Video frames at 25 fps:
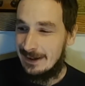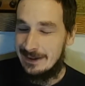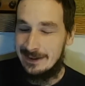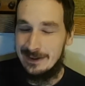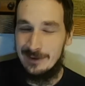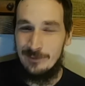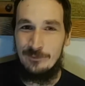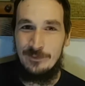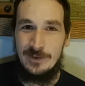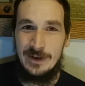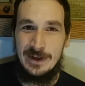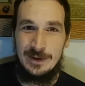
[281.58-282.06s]

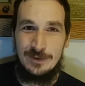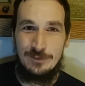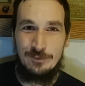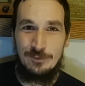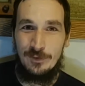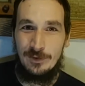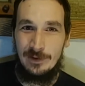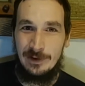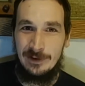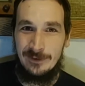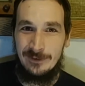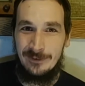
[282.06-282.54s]

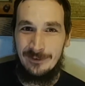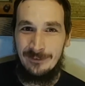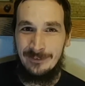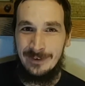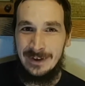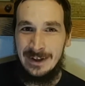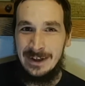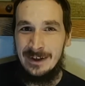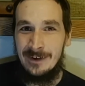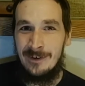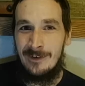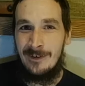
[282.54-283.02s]
faithful little
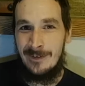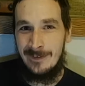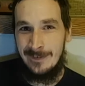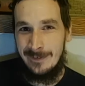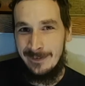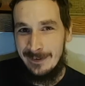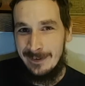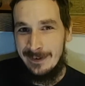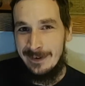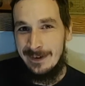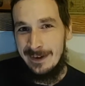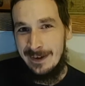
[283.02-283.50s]
neon
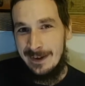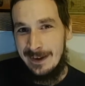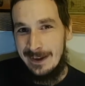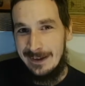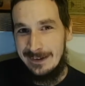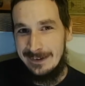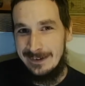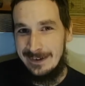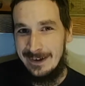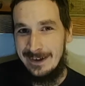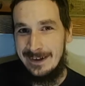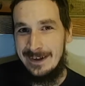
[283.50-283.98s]

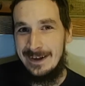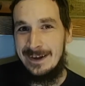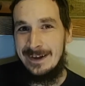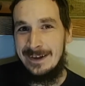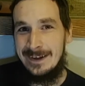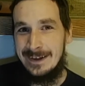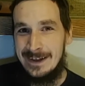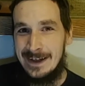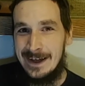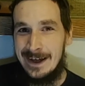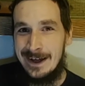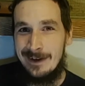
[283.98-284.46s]
did in
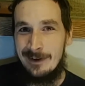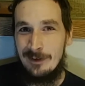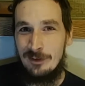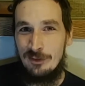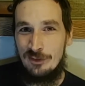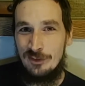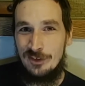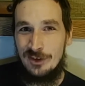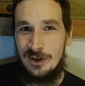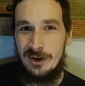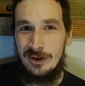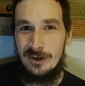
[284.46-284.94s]
the end
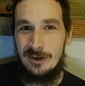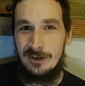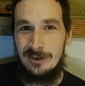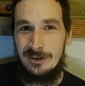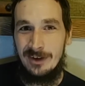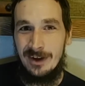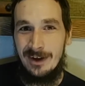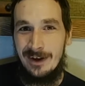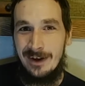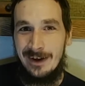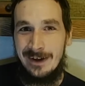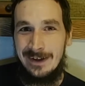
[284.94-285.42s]
start,
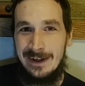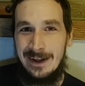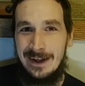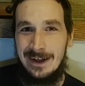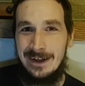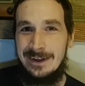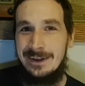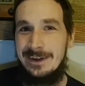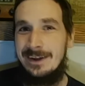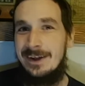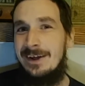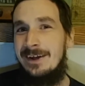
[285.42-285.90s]

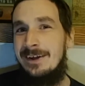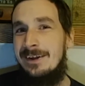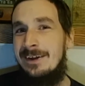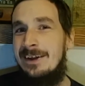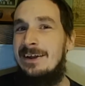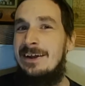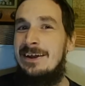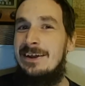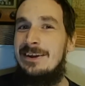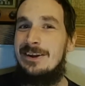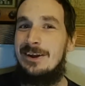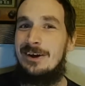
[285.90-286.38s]
unlike the
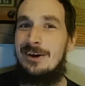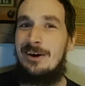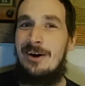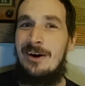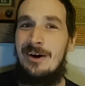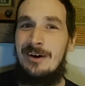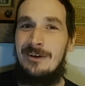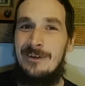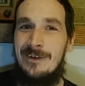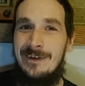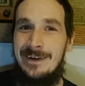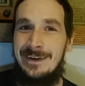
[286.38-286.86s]

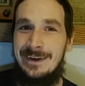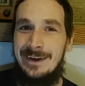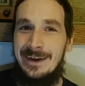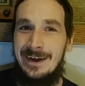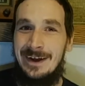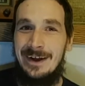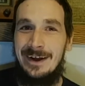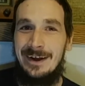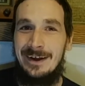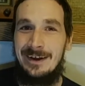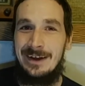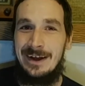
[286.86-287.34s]
car on
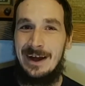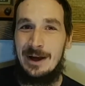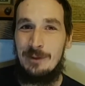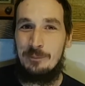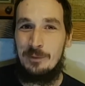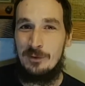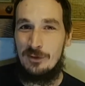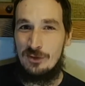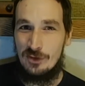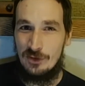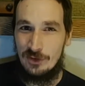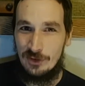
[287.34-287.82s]
the
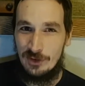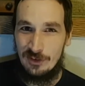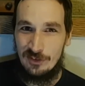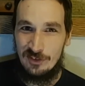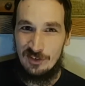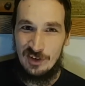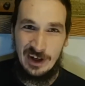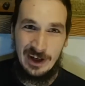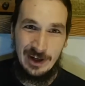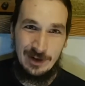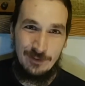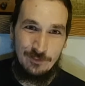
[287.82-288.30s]
episode of
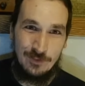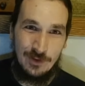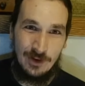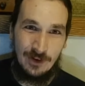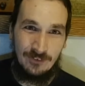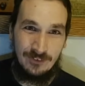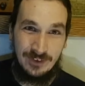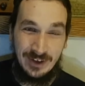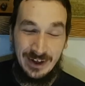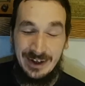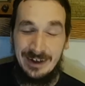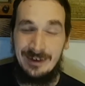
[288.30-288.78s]

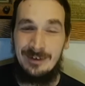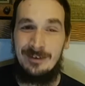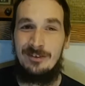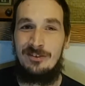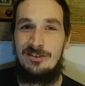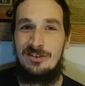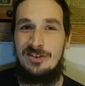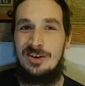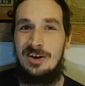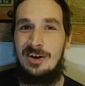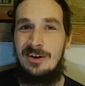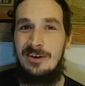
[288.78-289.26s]
Seinfeld didn't
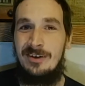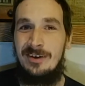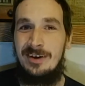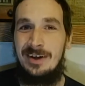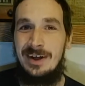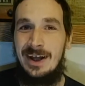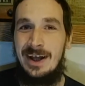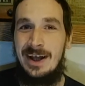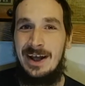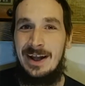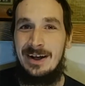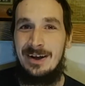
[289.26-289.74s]
start.
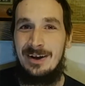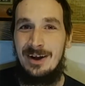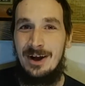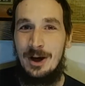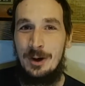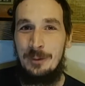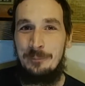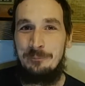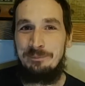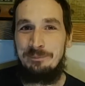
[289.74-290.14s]
And I'm